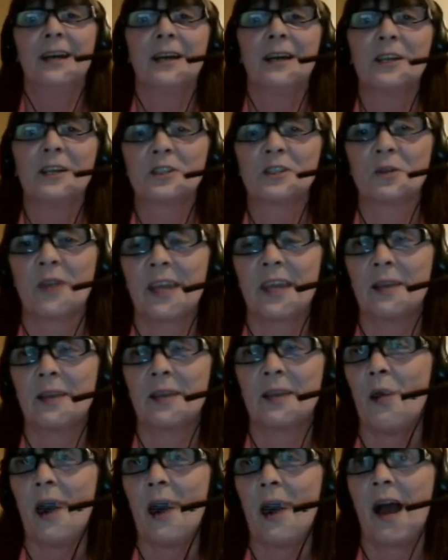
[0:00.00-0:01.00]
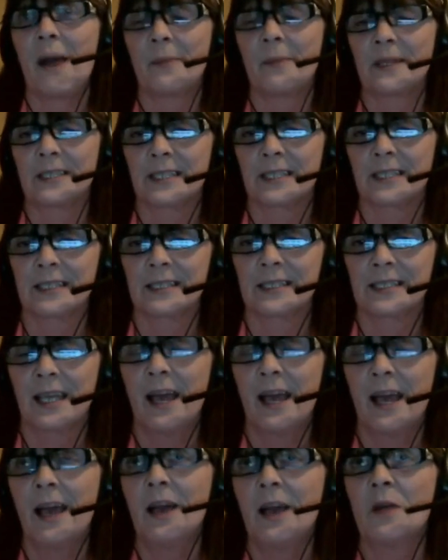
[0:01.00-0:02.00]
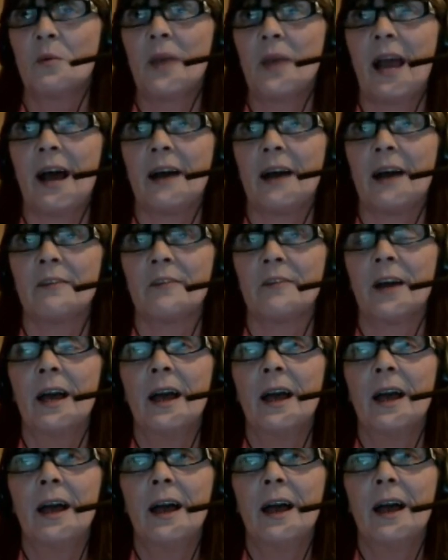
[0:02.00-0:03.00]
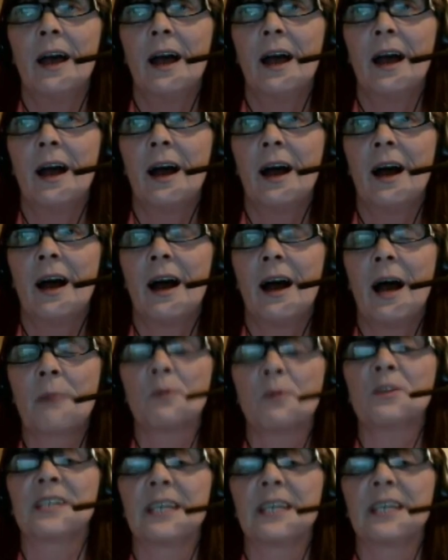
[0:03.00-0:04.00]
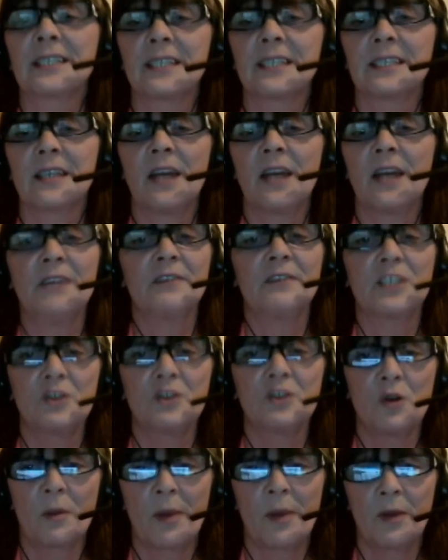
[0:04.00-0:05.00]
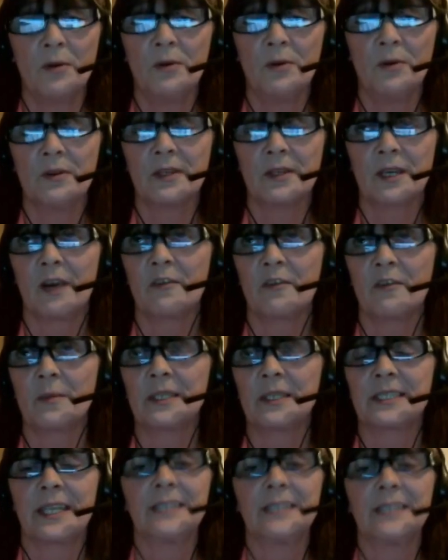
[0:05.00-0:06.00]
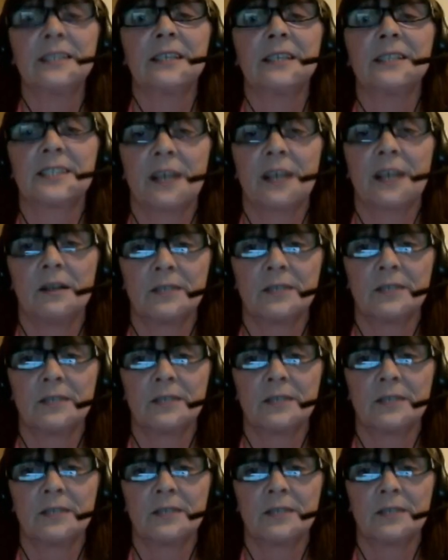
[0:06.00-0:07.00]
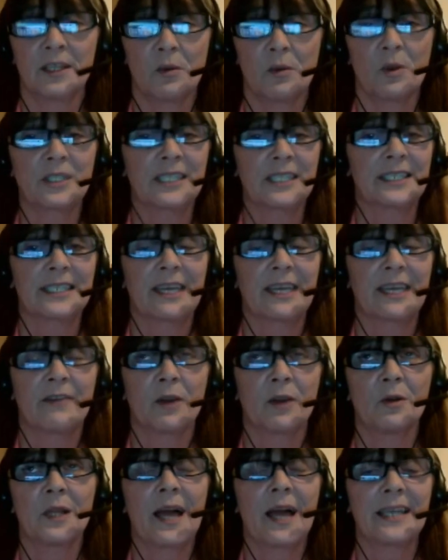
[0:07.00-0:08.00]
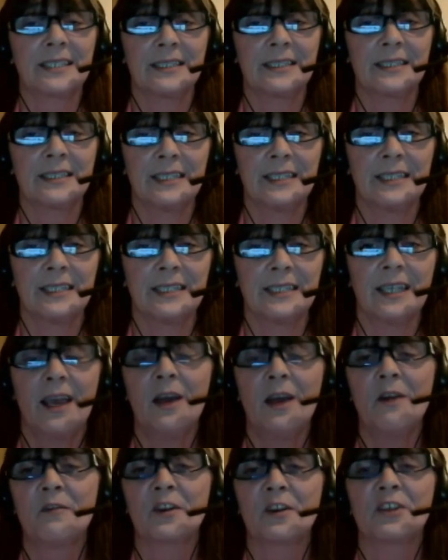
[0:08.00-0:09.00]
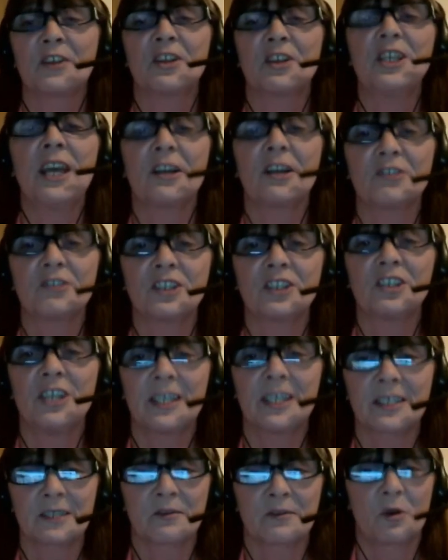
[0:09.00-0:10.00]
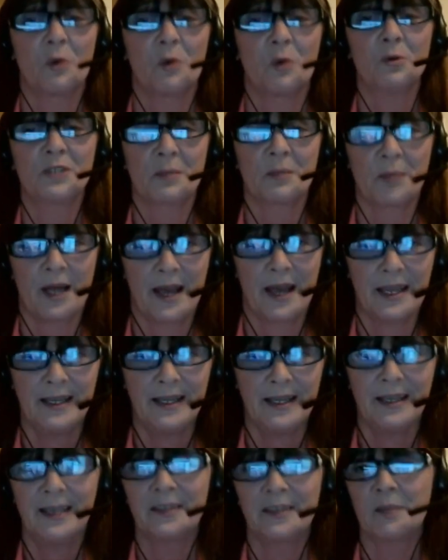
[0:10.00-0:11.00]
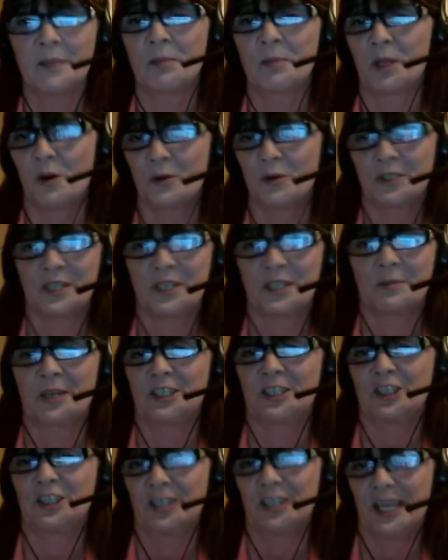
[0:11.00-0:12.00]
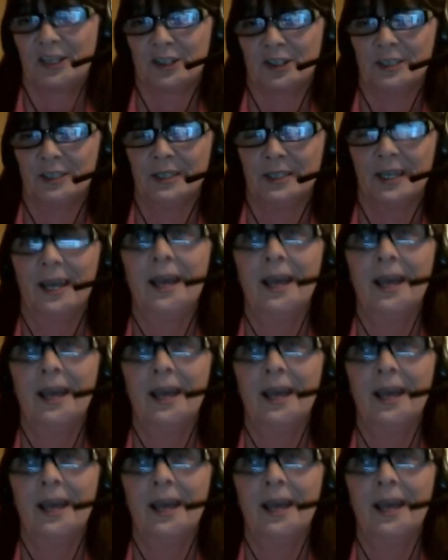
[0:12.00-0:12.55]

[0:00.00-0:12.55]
So then what happens is we have a process that none of us knew about. The government didn't consult us that they wanted to give out licences for 300 years of coal supply that belonged to the British nation.